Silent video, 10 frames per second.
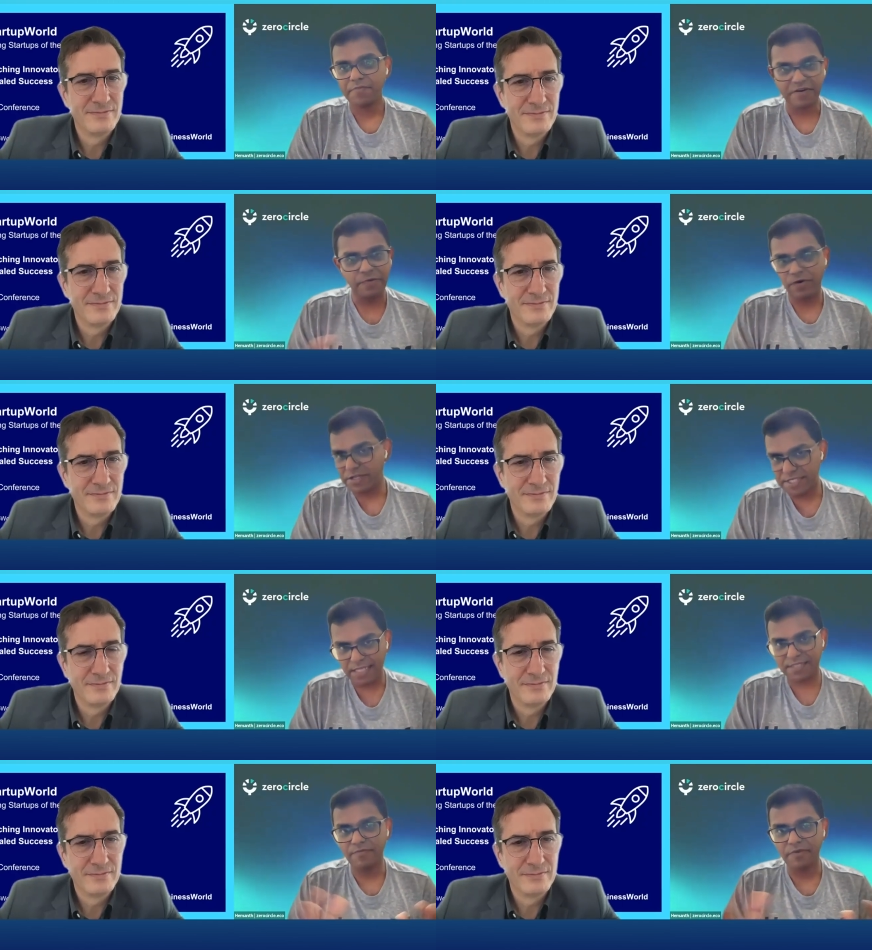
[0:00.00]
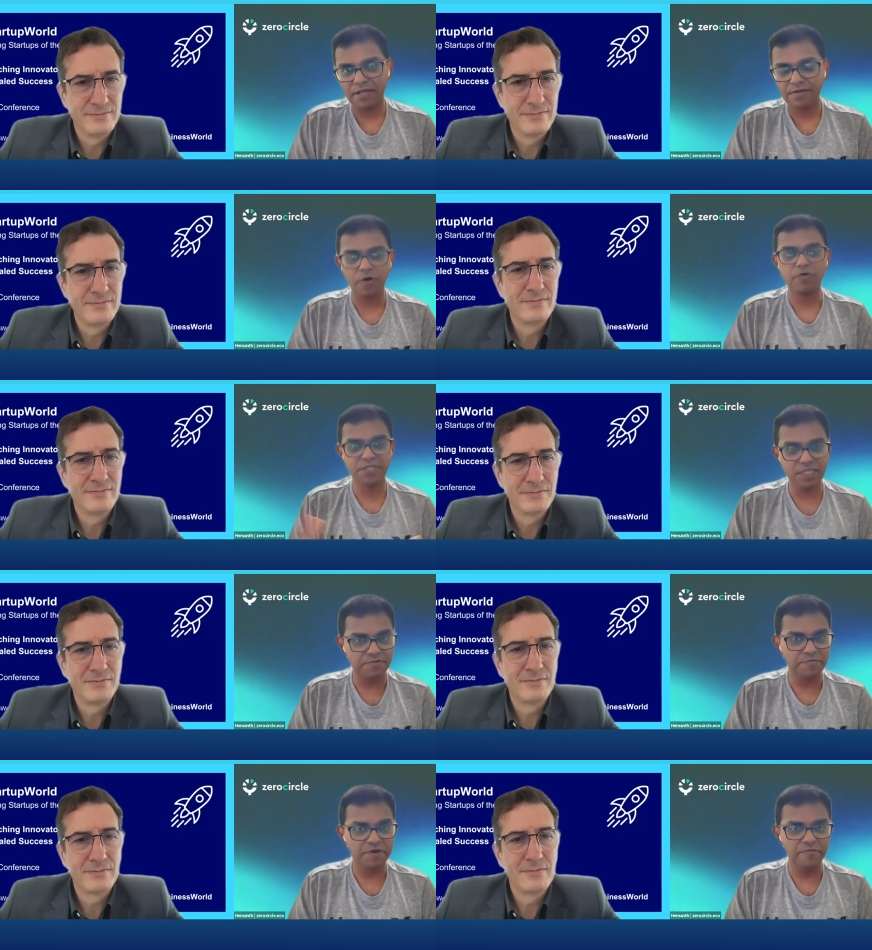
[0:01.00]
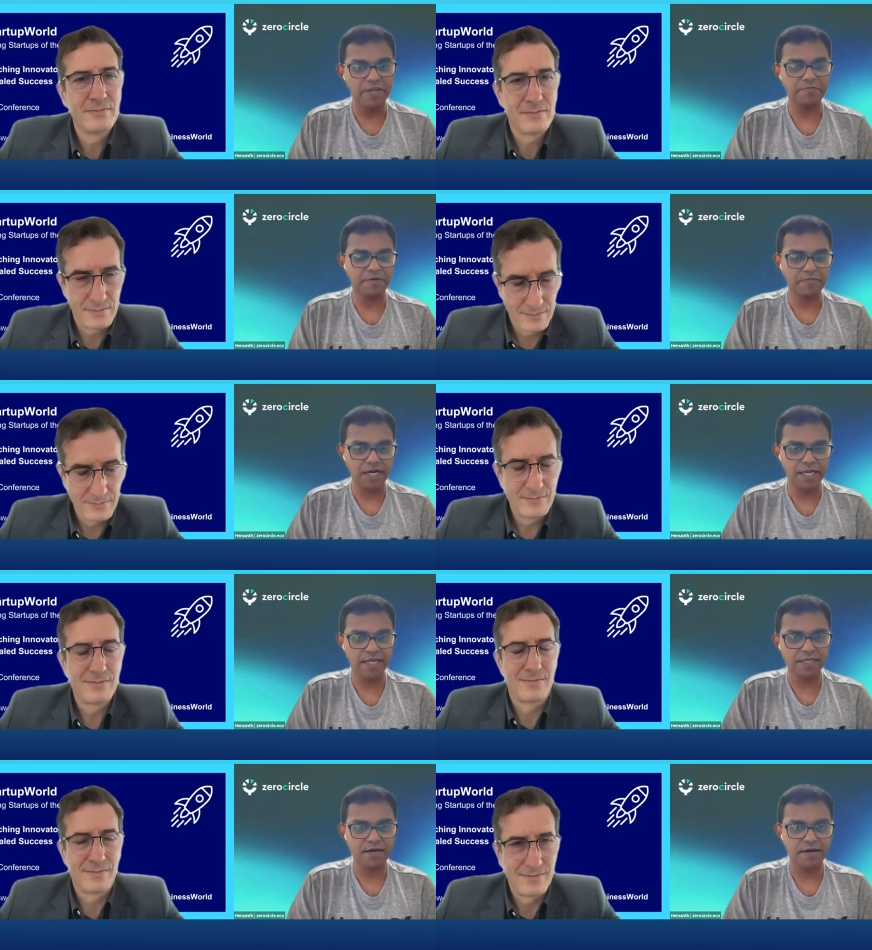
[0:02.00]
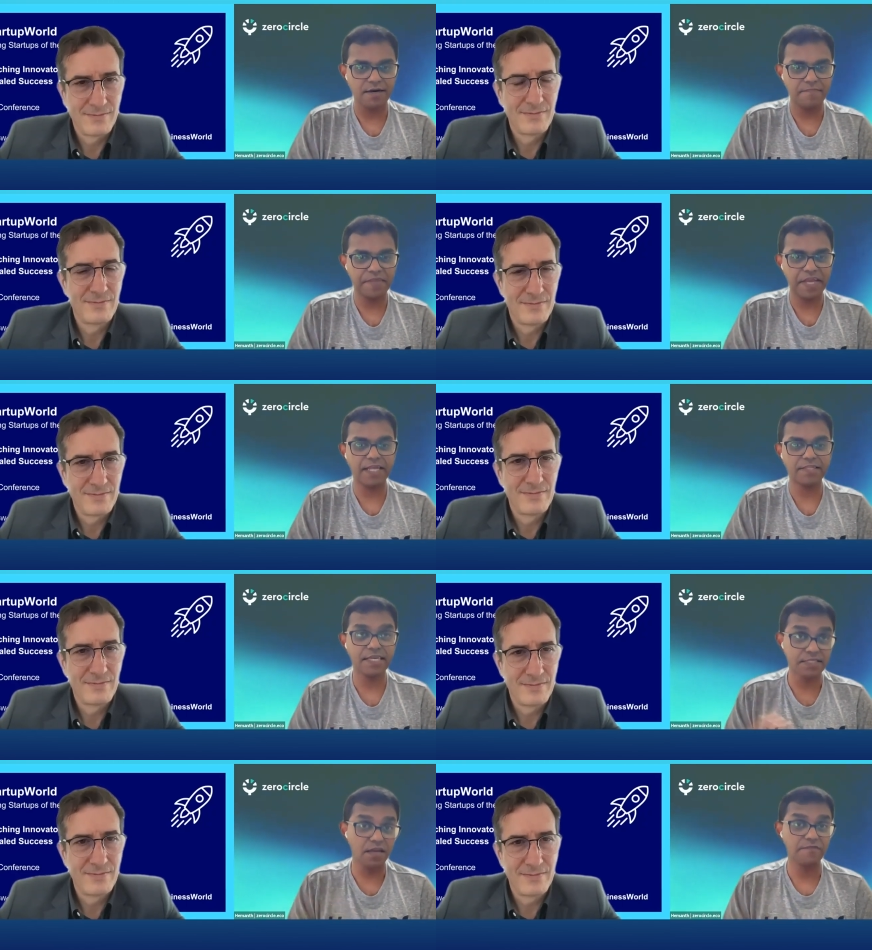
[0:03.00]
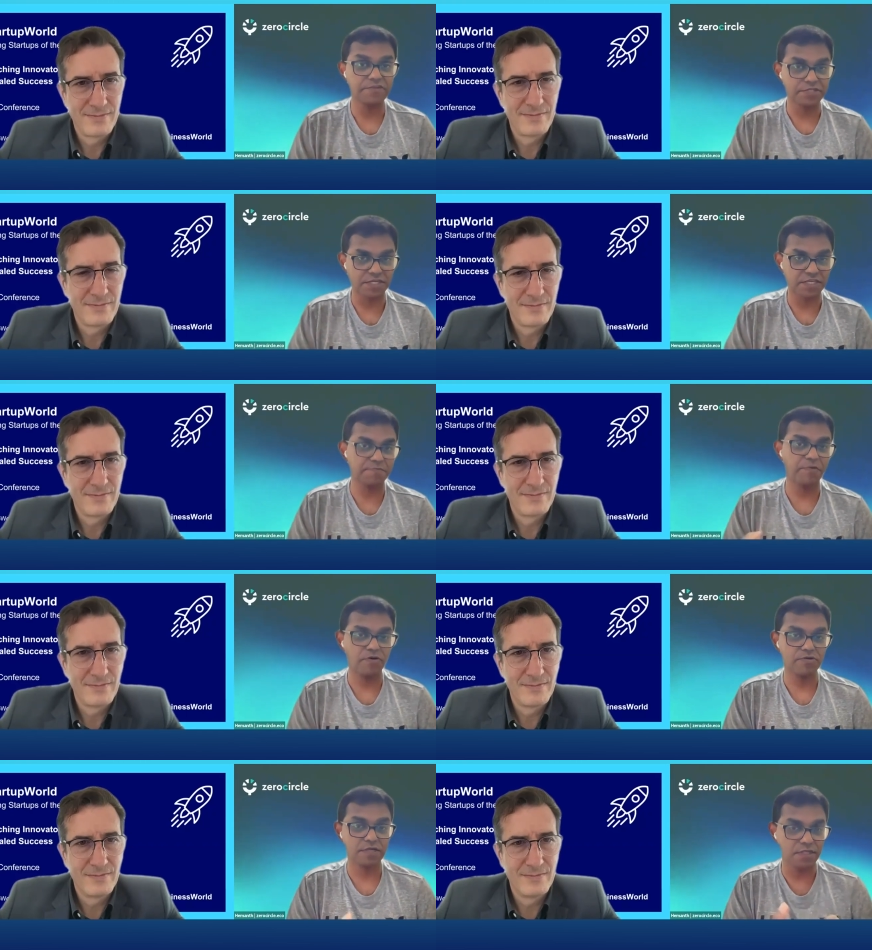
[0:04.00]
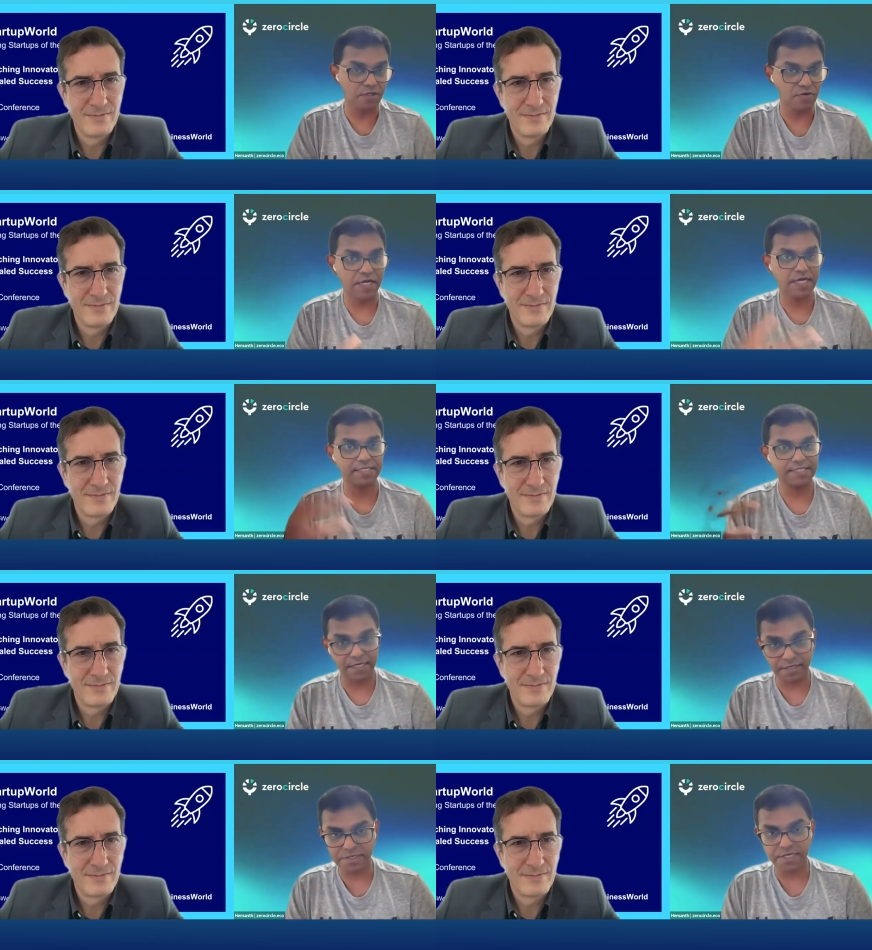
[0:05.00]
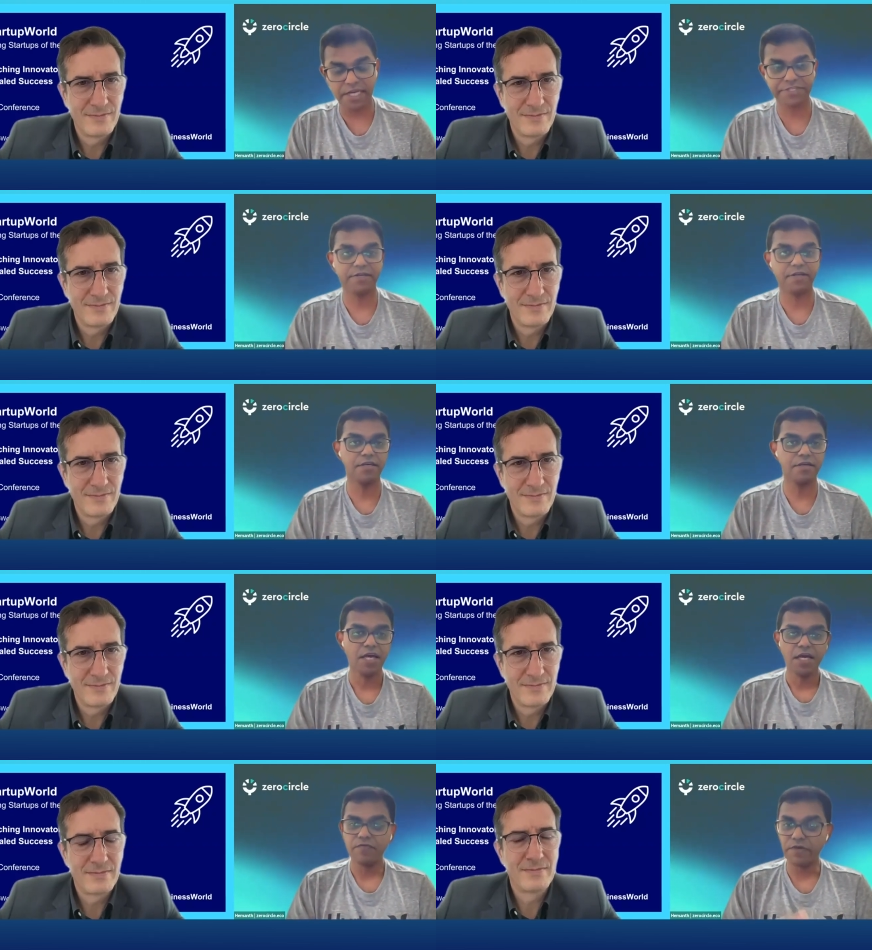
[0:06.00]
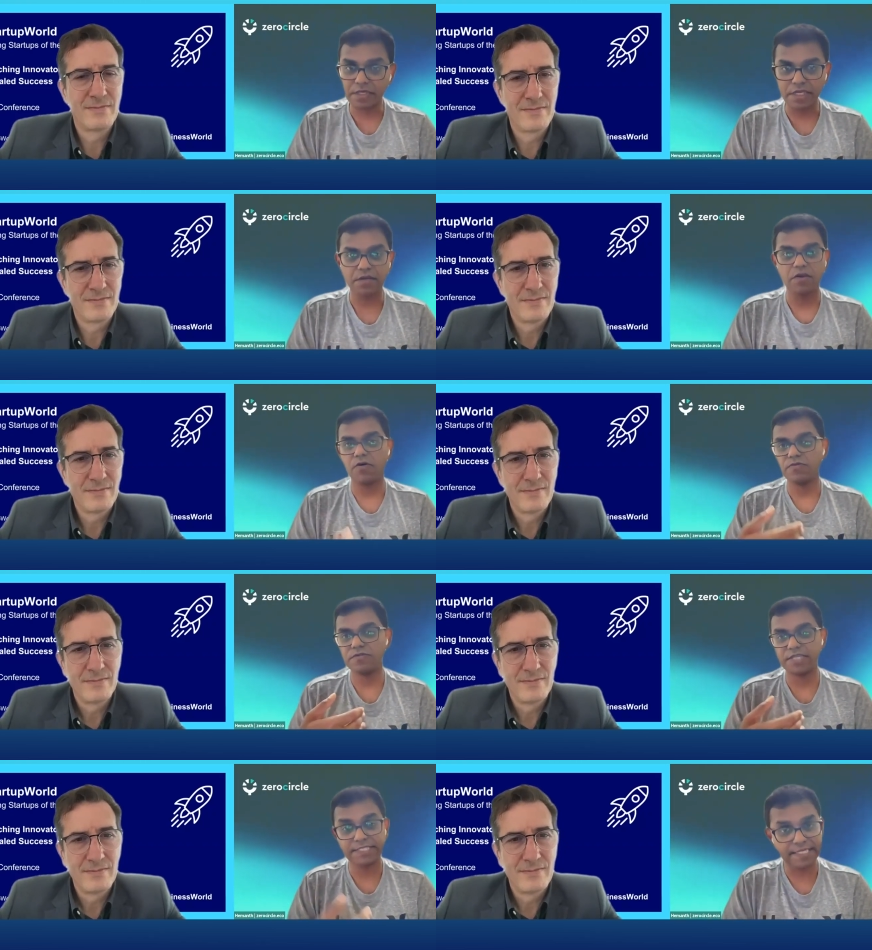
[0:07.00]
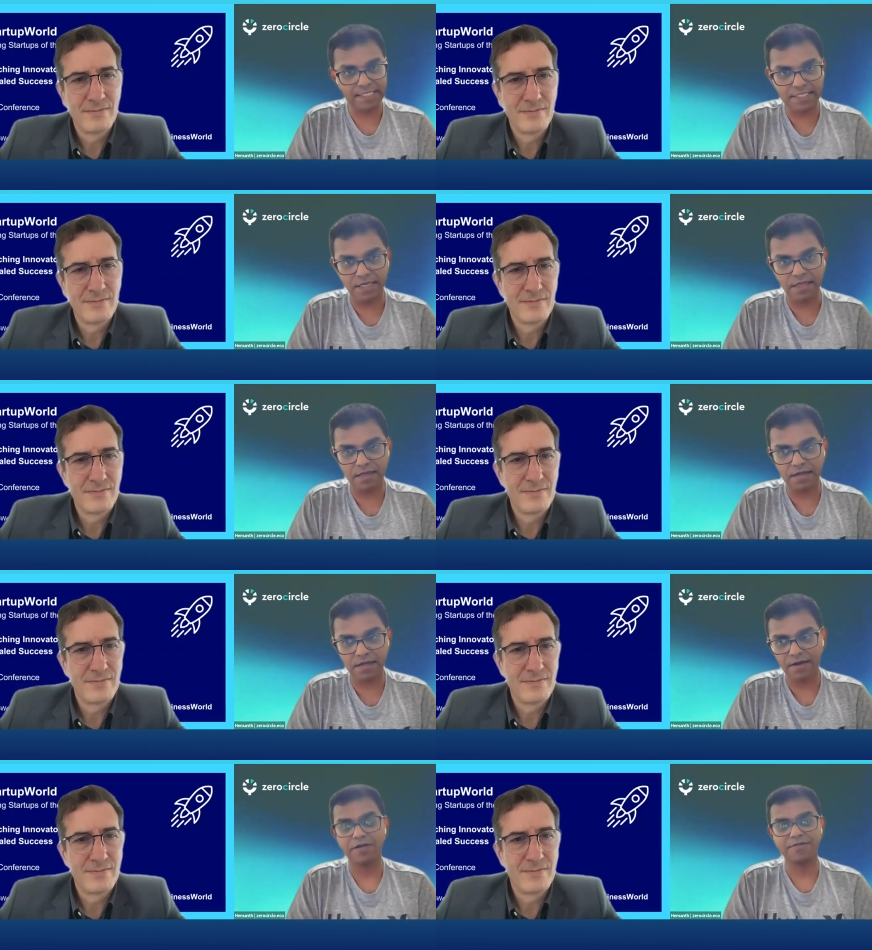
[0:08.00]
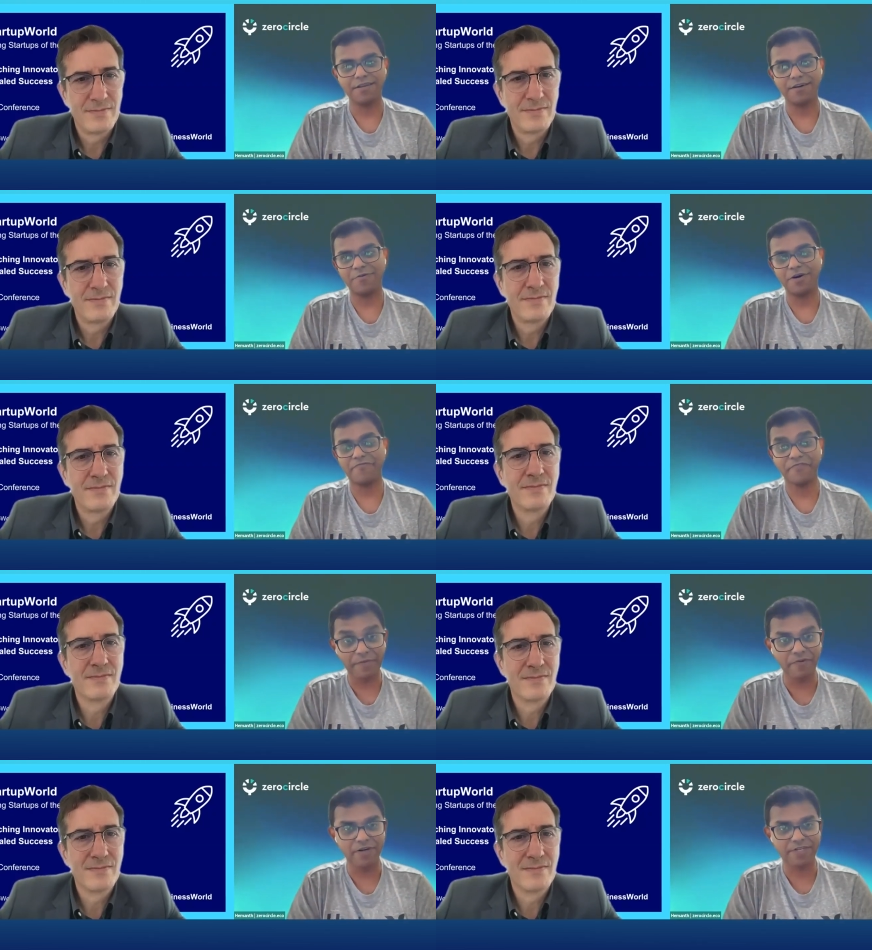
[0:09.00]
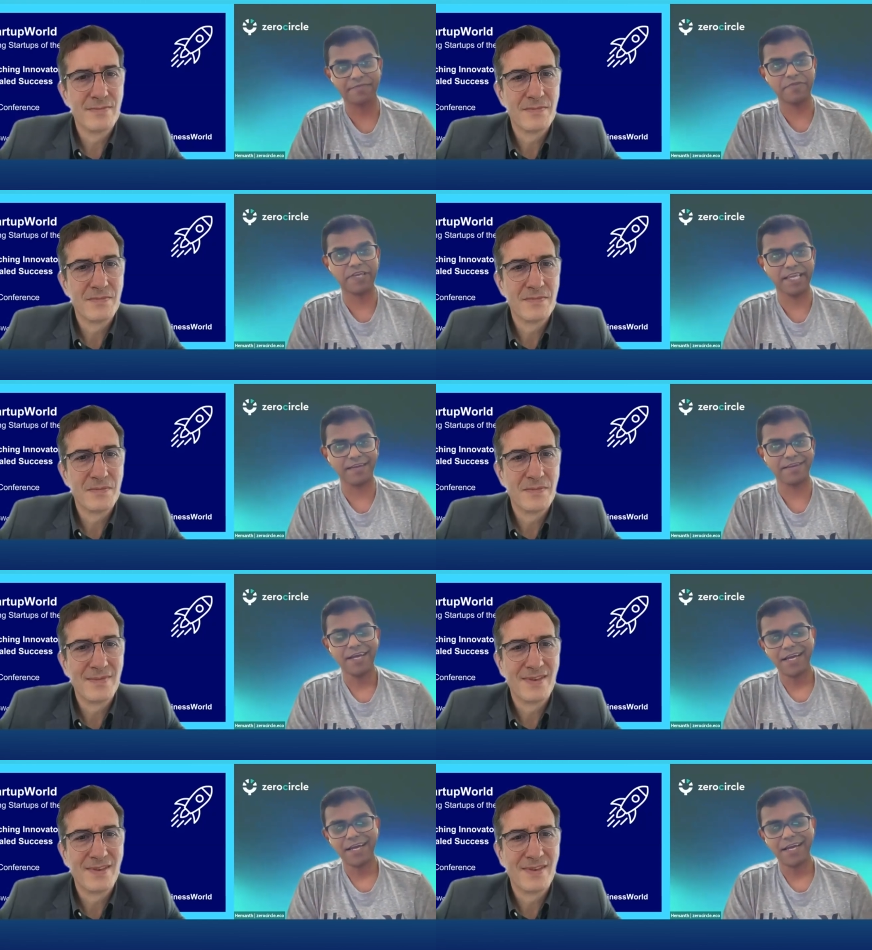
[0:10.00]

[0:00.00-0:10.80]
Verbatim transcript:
Speaker 1: But we want to start somewhere. Loans seem to be a very big market. Um, and there's enough interest both in the U S and internationally with green loans. There's existing you know, con in our frameworks that we can